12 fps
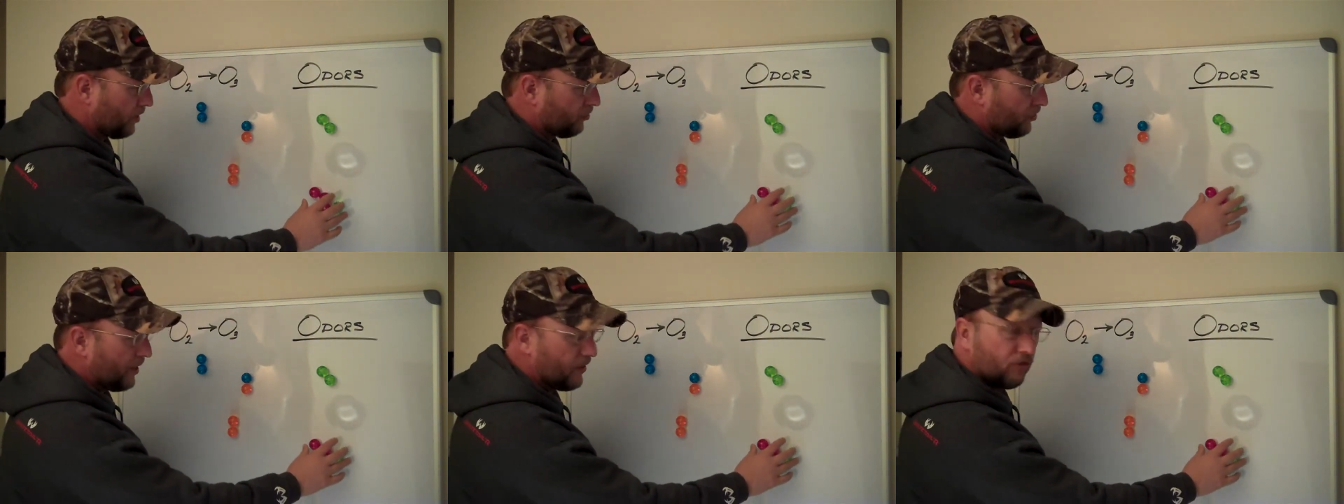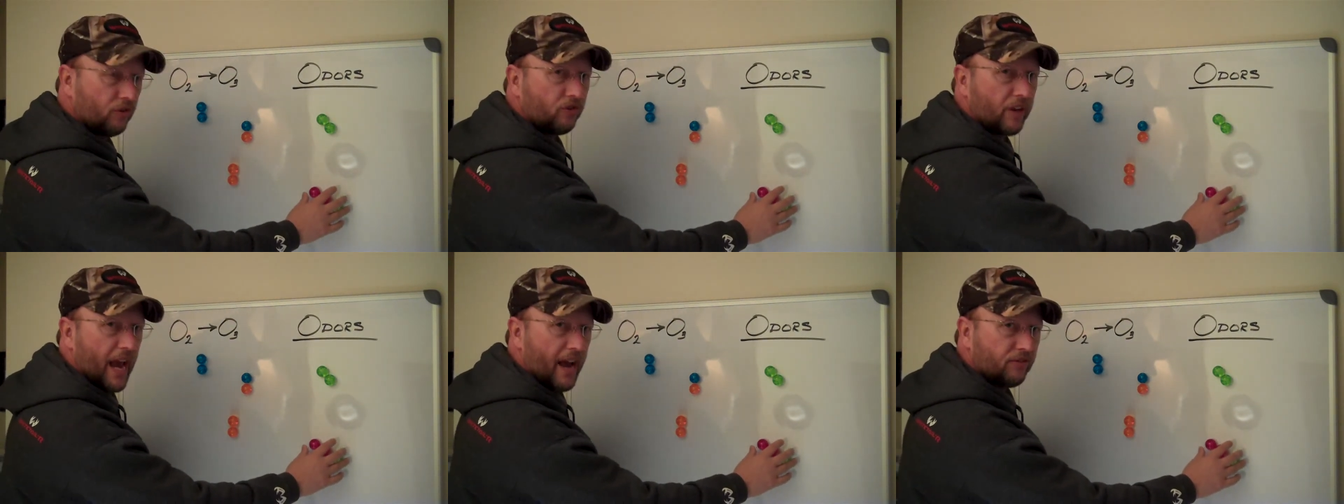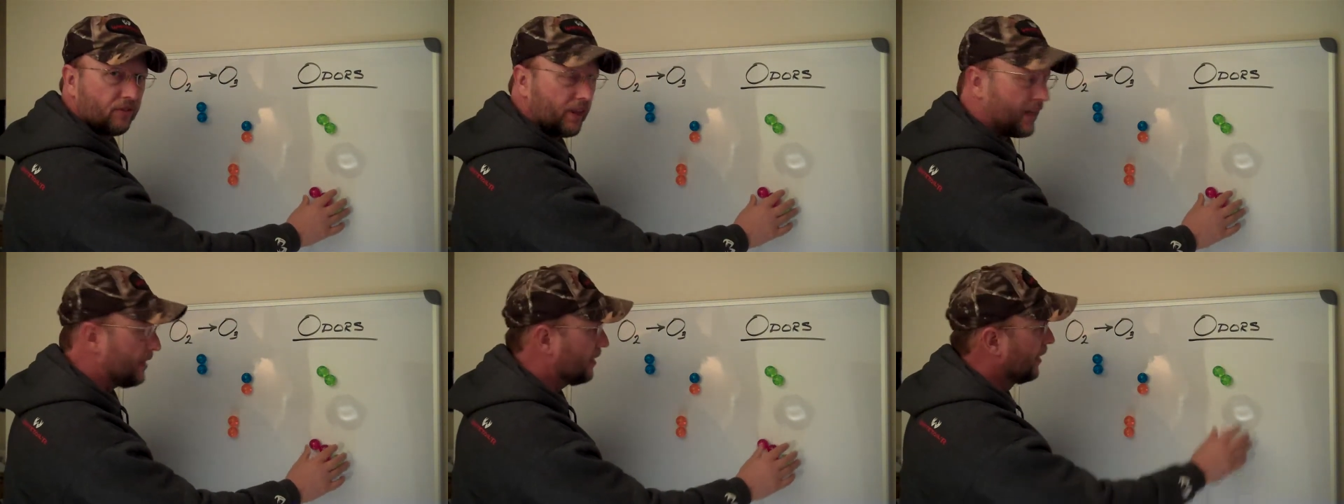Let's say this is
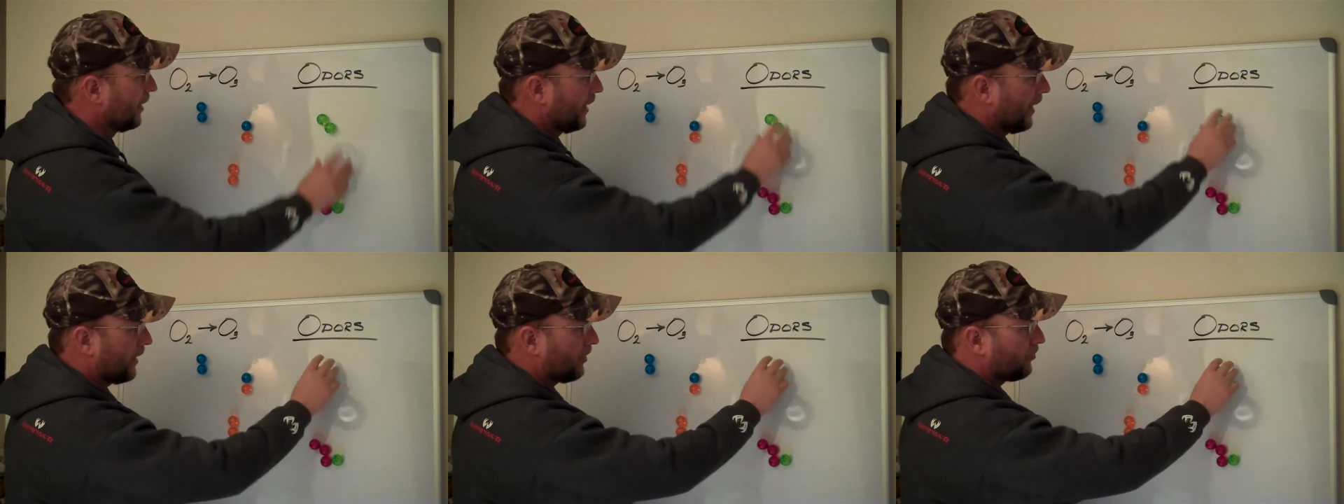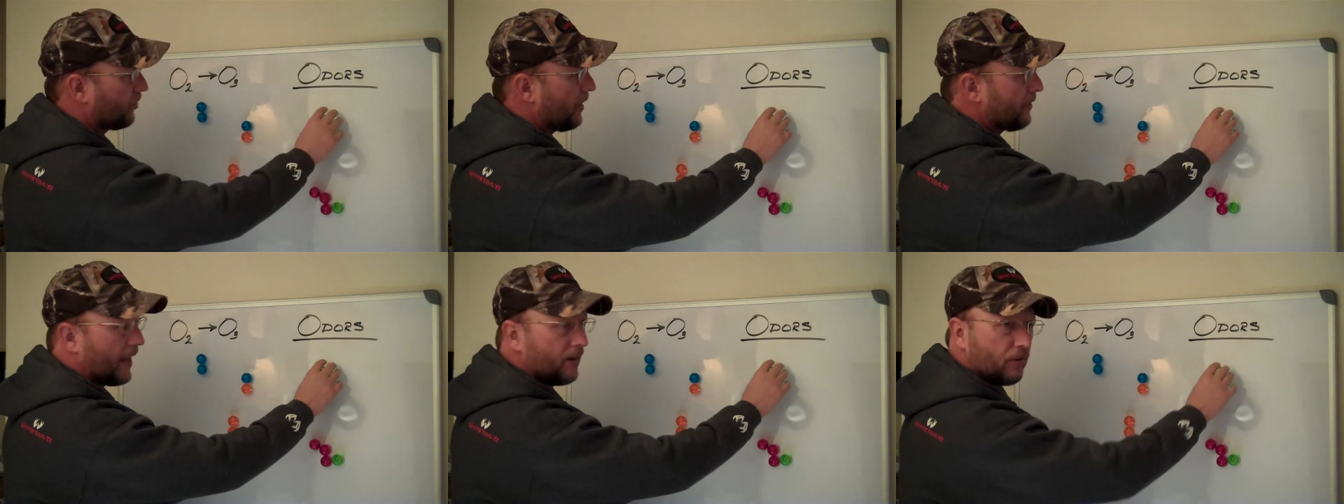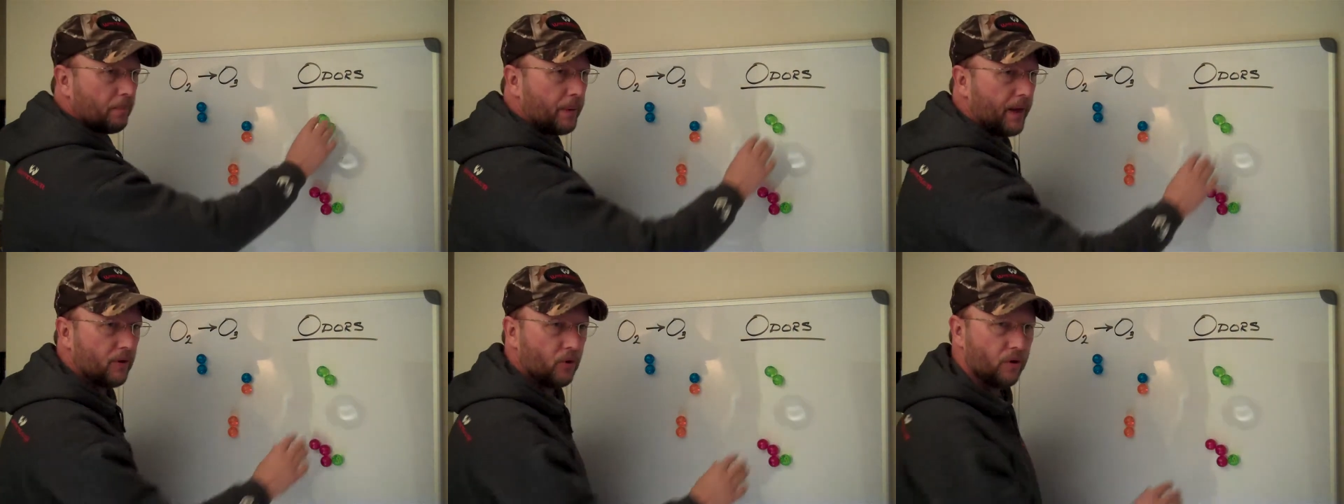gasoline, and let's say that is a
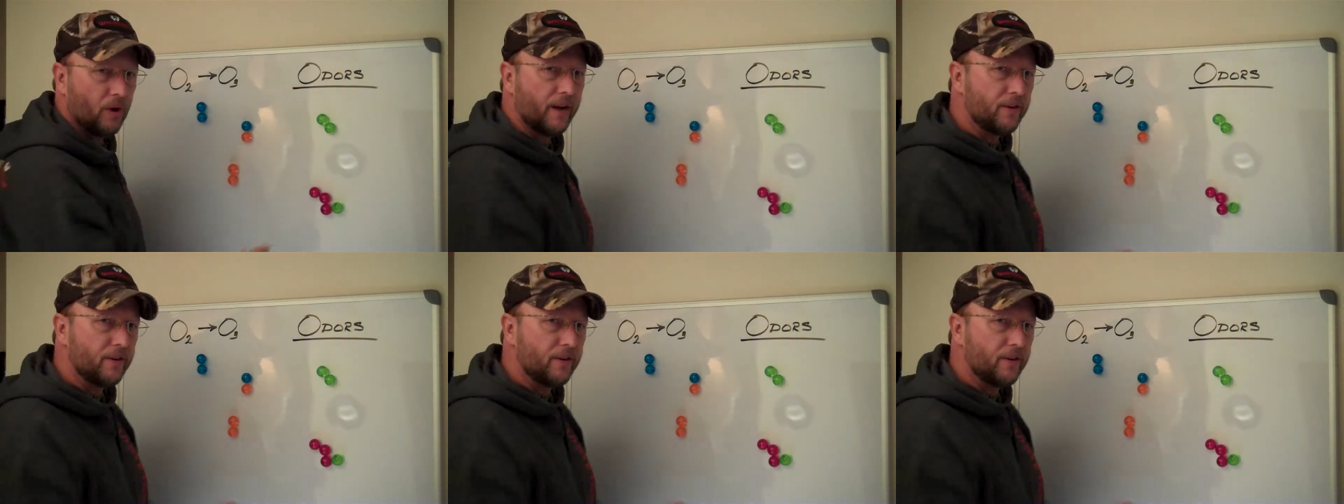pet odor.